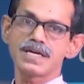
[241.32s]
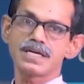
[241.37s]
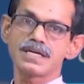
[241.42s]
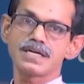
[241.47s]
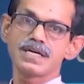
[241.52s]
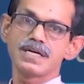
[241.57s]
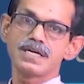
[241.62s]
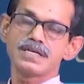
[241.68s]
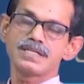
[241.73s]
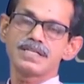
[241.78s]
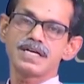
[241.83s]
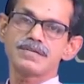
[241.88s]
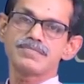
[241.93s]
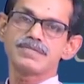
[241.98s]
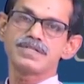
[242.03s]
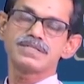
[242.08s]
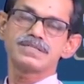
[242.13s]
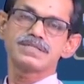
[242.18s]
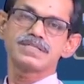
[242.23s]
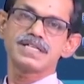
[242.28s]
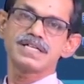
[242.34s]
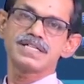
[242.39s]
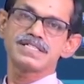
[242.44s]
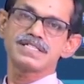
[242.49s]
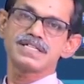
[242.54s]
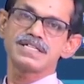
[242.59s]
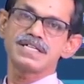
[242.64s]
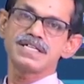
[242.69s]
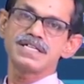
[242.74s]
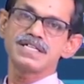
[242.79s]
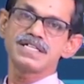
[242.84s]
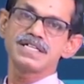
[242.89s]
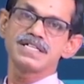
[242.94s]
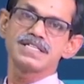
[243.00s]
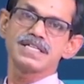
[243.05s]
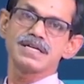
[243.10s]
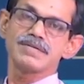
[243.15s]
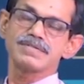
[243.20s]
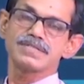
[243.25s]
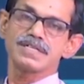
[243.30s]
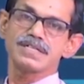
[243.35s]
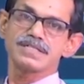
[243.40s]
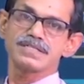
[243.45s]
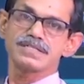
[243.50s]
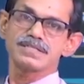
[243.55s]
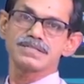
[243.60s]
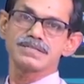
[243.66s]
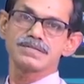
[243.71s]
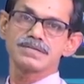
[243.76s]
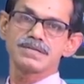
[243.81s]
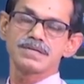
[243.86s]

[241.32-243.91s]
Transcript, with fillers: like that means cells are eating themselves,